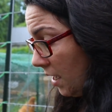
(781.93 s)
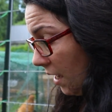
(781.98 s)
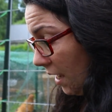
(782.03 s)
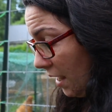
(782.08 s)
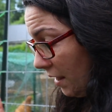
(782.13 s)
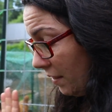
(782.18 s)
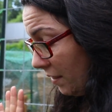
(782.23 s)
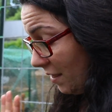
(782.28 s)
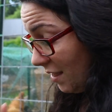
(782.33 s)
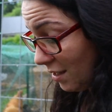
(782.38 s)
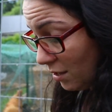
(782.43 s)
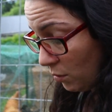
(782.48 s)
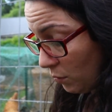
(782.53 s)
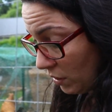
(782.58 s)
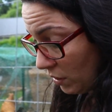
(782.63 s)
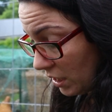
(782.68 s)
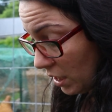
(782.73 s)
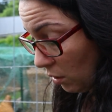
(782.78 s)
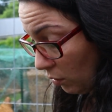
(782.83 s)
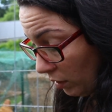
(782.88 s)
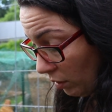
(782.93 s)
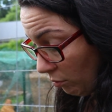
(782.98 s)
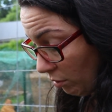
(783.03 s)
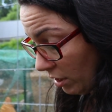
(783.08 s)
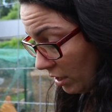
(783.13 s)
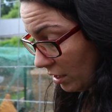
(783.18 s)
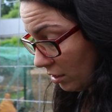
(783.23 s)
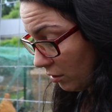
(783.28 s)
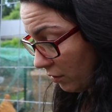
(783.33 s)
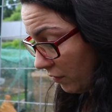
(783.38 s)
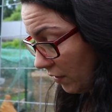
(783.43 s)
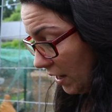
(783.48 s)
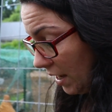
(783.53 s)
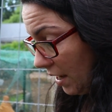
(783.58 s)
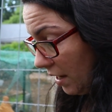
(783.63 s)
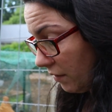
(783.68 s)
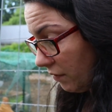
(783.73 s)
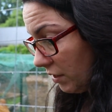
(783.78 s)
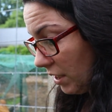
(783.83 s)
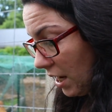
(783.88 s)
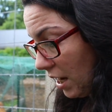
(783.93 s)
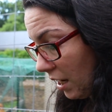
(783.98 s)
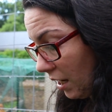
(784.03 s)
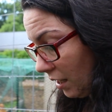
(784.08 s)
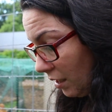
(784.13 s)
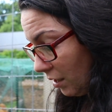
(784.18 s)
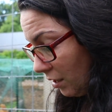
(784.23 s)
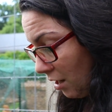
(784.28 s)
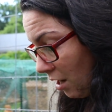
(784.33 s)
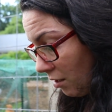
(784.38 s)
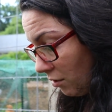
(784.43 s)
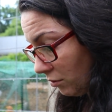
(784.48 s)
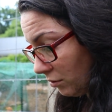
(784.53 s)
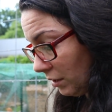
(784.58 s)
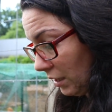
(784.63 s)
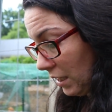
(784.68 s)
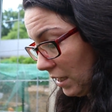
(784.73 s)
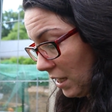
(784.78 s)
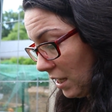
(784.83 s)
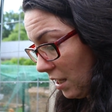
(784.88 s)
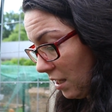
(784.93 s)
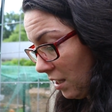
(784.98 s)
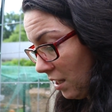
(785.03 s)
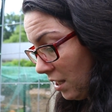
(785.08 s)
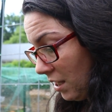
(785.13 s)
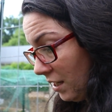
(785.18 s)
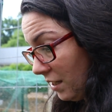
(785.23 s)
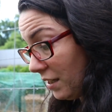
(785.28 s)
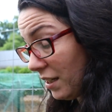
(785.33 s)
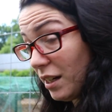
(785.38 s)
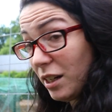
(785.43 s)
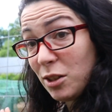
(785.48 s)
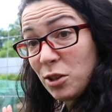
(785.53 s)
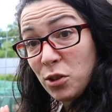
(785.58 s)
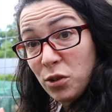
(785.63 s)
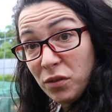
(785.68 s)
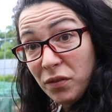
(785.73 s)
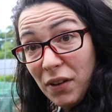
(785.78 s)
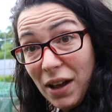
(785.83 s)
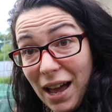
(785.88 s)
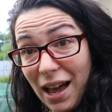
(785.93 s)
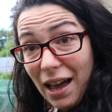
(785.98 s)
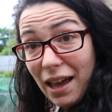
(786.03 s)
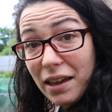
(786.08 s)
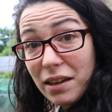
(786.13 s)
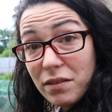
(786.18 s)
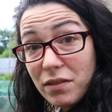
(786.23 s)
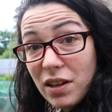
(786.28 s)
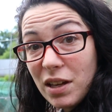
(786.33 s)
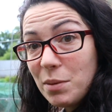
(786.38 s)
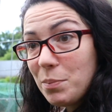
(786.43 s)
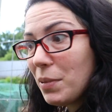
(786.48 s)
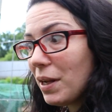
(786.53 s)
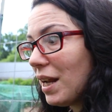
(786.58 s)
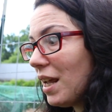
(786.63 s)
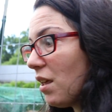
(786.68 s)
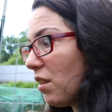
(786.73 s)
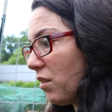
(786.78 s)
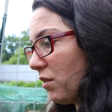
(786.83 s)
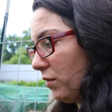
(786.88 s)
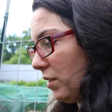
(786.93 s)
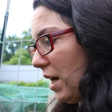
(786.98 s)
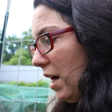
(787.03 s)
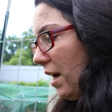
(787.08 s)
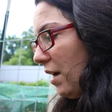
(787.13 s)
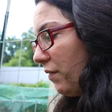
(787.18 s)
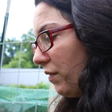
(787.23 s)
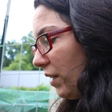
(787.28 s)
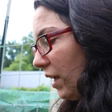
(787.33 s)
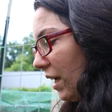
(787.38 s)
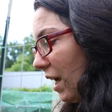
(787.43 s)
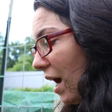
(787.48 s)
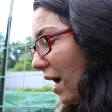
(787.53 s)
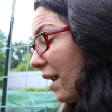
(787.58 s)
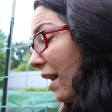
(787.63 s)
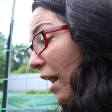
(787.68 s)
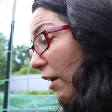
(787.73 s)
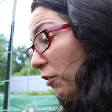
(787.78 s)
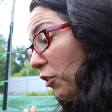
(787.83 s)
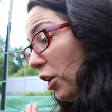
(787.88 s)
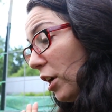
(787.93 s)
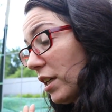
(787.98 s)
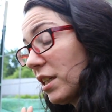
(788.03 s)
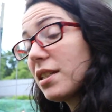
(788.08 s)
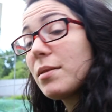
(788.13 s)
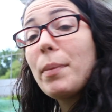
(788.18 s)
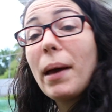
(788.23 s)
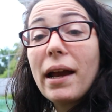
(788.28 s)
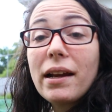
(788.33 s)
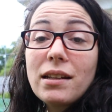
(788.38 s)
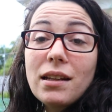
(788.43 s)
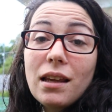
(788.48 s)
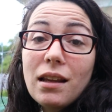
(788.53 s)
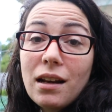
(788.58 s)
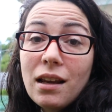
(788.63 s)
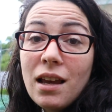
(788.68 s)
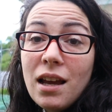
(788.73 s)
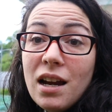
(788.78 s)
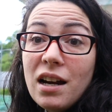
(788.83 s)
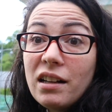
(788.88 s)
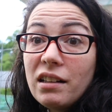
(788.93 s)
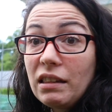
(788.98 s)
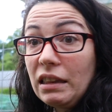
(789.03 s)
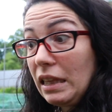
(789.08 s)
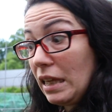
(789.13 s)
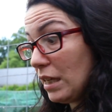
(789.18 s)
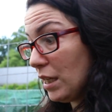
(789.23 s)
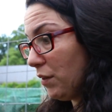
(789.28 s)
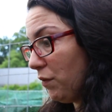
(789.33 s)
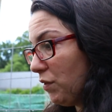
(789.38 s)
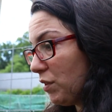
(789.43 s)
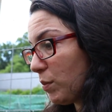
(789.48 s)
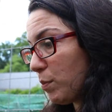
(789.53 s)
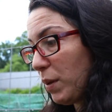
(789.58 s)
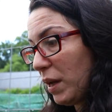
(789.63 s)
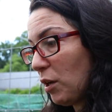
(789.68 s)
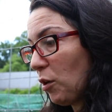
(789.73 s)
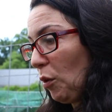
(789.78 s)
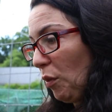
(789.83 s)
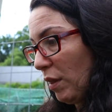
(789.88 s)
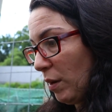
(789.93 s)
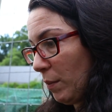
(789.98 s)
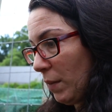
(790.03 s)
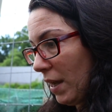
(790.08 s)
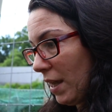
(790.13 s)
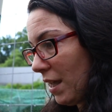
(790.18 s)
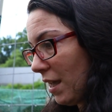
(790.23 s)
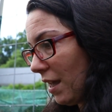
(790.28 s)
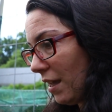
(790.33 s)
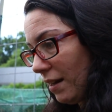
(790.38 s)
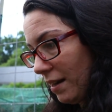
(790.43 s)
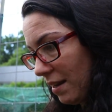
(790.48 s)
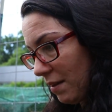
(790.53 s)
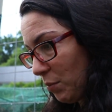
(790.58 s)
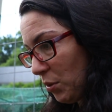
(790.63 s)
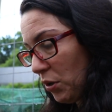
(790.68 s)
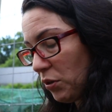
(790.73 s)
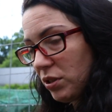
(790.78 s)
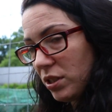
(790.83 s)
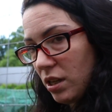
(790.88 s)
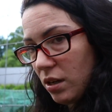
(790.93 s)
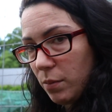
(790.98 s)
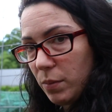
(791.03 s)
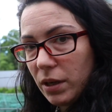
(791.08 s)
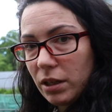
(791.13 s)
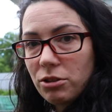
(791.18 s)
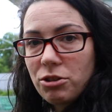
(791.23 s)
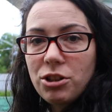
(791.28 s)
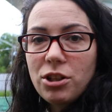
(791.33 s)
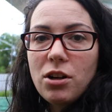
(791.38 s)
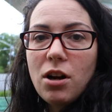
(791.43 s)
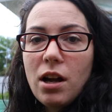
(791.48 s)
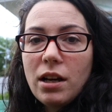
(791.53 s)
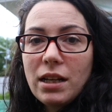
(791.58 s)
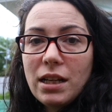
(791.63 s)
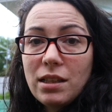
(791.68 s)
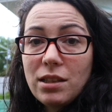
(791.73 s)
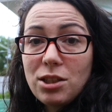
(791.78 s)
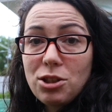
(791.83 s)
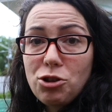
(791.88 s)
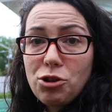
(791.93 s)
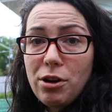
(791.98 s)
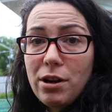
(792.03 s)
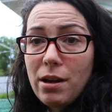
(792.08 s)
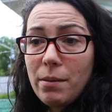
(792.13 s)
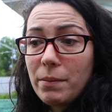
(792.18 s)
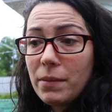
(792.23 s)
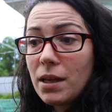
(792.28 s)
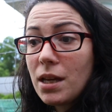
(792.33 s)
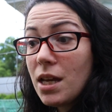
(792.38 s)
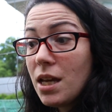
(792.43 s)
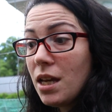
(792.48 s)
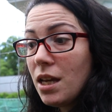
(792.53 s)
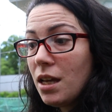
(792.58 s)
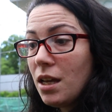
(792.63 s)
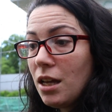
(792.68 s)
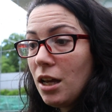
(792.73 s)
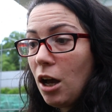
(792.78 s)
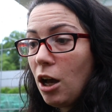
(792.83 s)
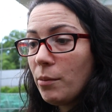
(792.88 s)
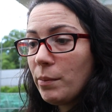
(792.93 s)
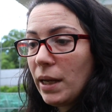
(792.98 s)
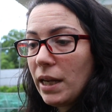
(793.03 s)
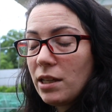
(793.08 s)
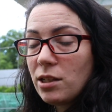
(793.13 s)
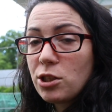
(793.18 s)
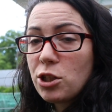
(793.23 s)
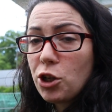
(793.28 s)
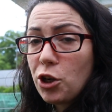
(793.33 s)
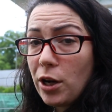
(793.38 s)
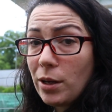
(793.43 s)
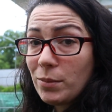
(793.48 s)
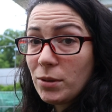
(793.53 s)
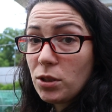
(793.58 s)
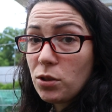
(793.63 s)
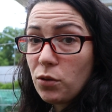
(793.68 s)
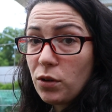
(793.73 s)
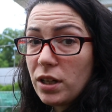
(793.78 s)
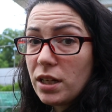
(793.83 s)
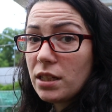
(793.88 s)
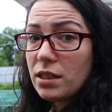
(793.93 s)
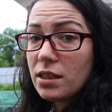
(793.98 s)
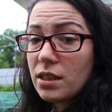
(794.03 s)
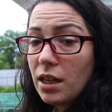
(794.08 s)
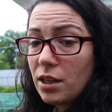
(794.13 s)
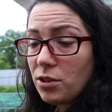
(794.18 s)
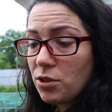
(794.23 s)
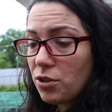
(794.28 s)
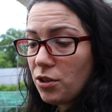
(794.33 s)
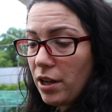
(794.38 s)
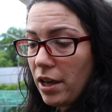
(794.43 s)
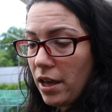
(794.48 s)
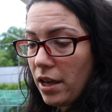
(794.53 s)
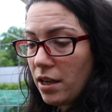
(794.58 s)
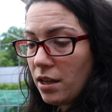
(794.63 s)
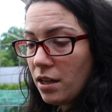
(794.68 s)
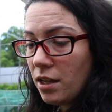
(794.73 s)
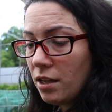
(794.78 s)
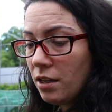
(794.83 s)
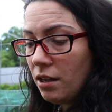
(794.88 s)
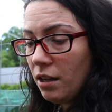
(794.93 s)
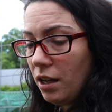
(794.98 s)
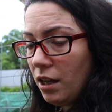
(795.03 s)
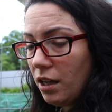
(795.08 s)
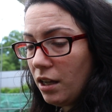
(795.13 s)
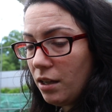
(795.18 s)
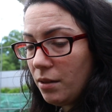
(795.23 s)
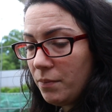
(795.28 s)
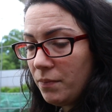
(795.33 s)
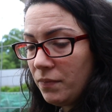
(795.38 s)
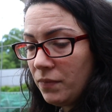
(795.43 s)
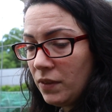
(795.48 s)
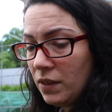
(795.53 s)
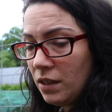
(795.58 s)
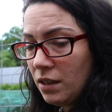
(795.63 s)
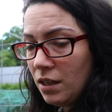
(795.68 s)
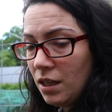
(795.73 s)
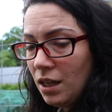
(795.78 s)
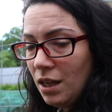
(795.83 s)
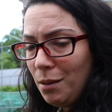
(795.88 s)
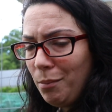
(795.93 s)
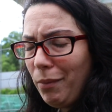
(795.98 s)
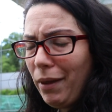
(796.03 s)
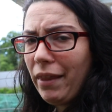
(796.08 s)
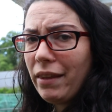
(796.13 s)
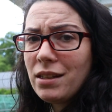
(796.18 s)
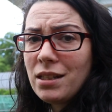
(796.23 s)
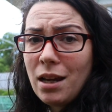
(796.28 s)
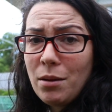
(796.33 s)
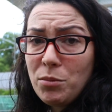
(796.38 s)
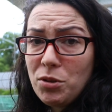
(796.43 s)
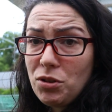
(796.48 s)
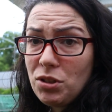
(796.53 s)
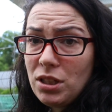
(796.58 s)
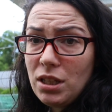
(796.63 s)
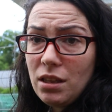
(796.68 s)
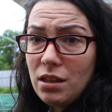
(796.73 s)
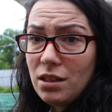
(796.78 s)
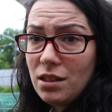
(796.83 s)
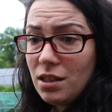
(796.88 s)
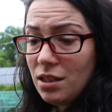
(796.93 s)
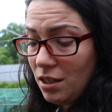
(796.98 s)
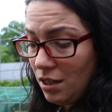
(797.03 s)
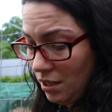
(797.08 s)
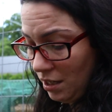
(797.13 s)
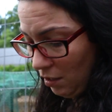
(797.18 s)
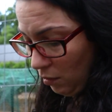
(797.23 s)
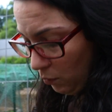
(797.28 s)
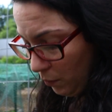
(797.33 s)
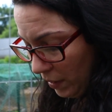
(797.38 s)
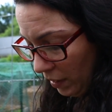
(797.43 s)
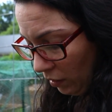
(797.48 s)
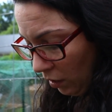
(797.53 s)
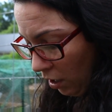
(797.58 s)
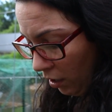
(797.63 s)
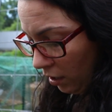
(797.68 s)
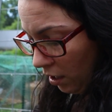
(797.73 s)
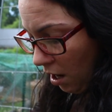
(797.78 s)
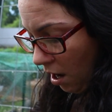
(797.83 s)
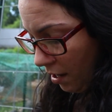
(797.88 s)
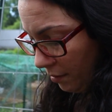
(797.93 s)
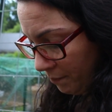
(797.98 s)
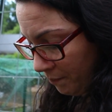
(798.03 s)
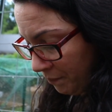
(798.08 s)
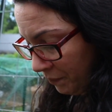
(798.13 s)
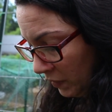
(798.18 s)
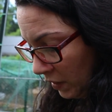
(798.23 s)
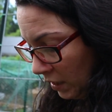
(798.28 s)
And this the only one that survived. And not only did it survive, but it thrived. Like, I'd never expected leaves bigger than my head. I posted a picture on Instagram, on my Instagram stories yesterday. By the time you see this, it'll be long gone.